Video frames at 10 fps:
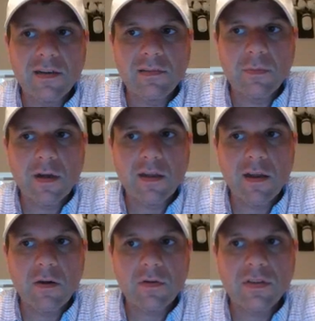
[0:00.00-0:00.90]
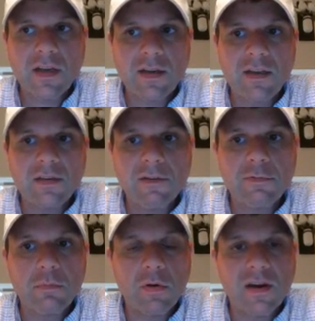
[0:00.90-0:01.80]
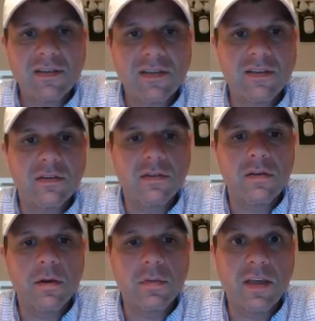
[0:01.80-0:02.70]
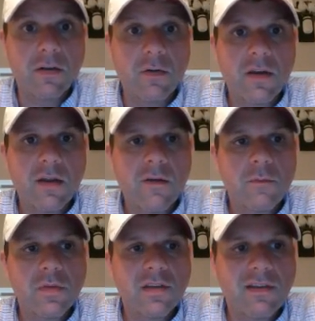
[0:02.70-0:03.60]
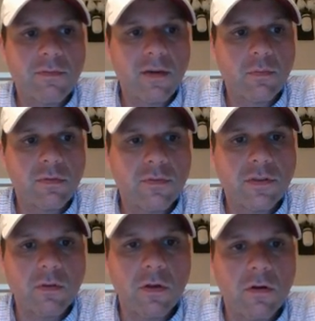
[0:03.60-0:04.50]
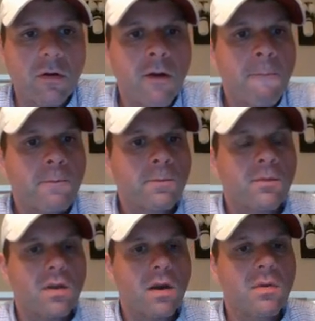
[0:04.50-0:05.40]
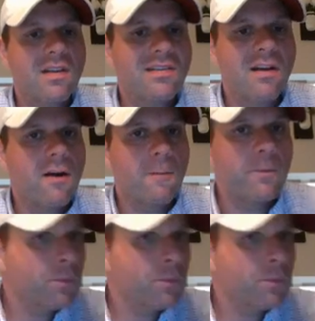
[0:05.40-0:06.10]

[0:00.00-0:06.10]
into my account because I get different prices than a beginner account because I've had one for so long. I mean, it's not